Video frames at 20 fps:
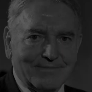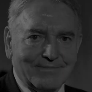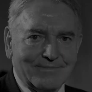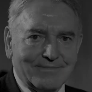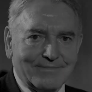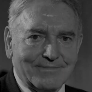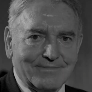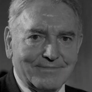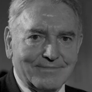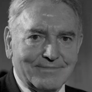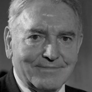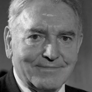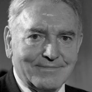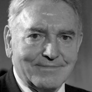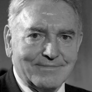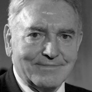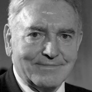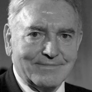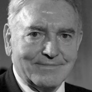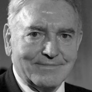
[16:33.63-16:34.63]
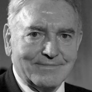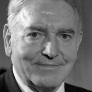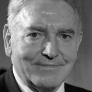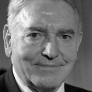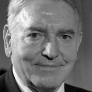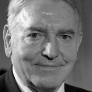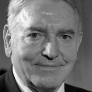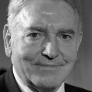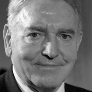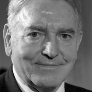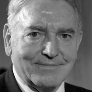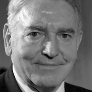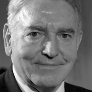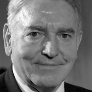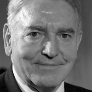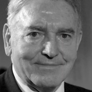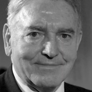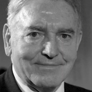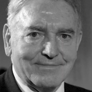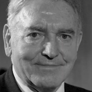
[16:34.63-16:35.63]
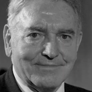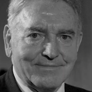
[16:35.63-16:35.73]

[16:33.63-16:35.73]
Jean-Michel Dubernard,